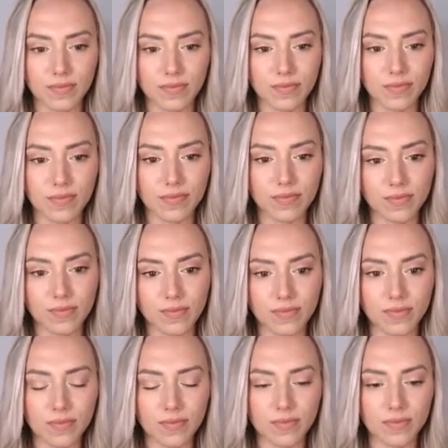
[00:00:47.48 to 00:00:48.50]

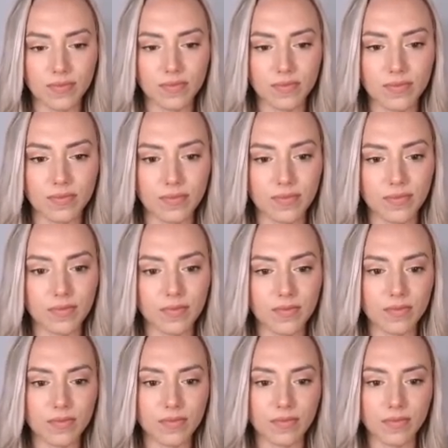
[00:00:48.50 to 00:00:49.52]

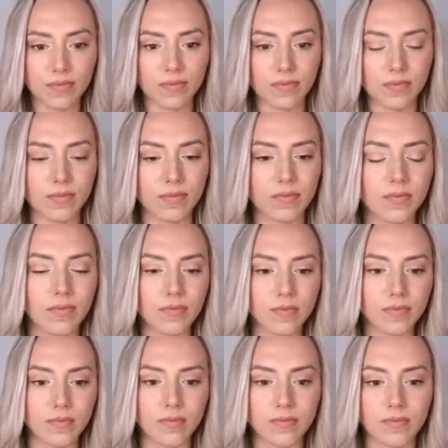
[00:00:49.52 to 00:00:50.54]

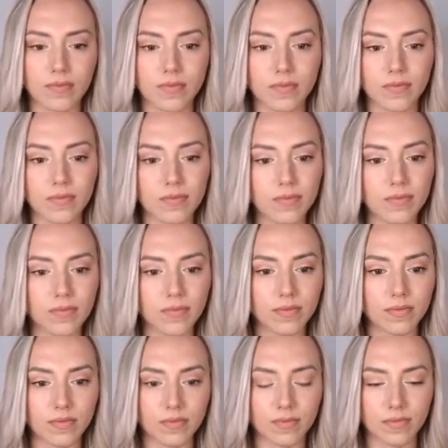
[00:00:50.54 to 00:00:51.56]

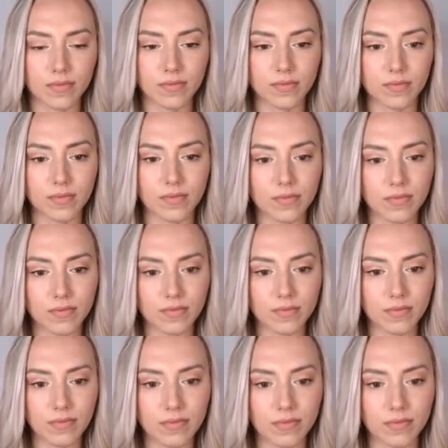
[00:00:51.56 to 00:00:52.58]

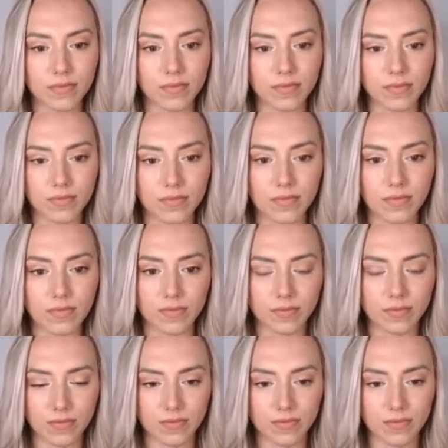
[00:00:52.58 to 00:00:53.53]
(not speaking)